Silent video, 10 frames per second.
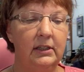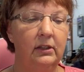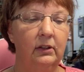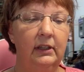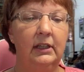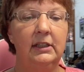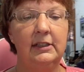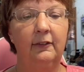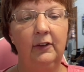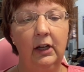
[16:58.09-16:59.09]
the only things
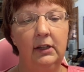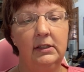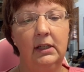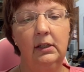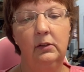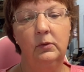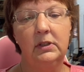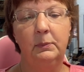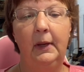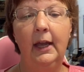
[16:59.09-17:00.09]
I've gotten done
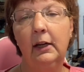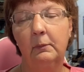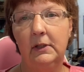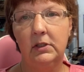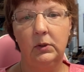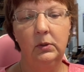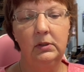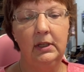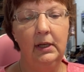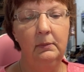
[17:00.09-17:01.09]
was pack my
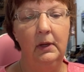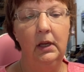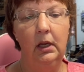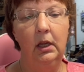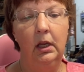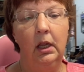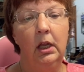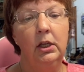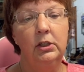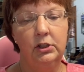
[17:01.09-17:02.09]
solds up
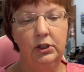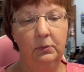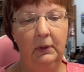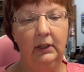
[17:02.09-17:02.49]
and do my